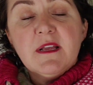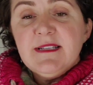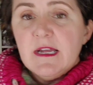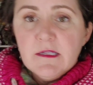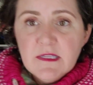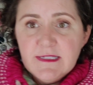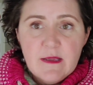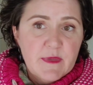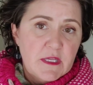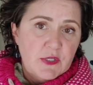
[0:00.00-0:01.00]
exactly the
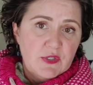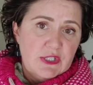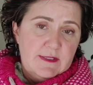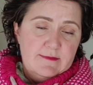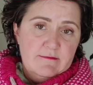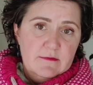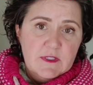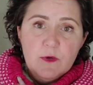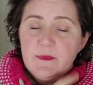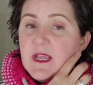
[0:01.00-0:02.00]
same, and then you just
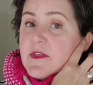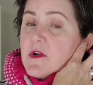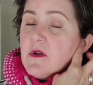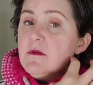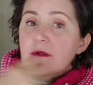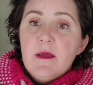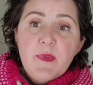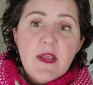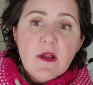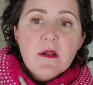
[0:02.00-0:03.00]
sew them together up
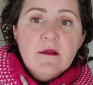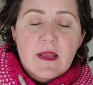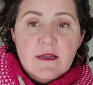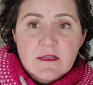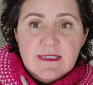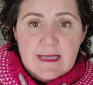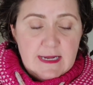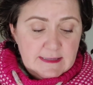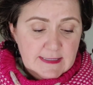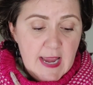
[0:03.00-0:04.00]
here and on the
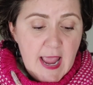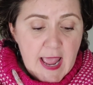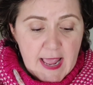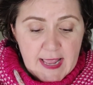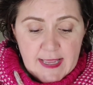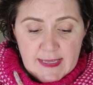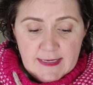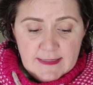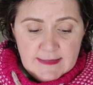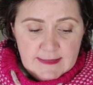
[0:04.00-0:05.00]
sides.
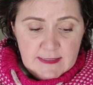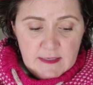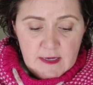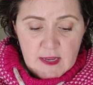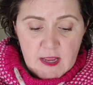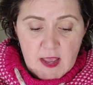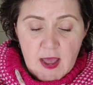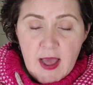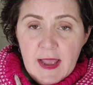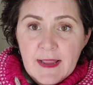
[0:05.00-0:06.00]
And
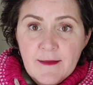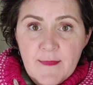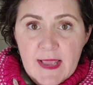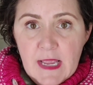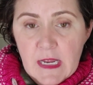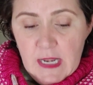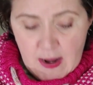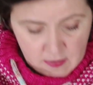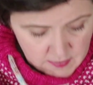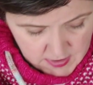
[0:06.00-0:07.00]
I am making it
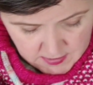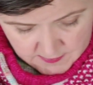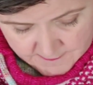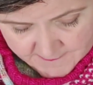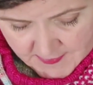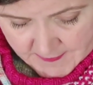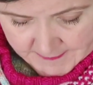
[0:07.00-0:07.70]
out of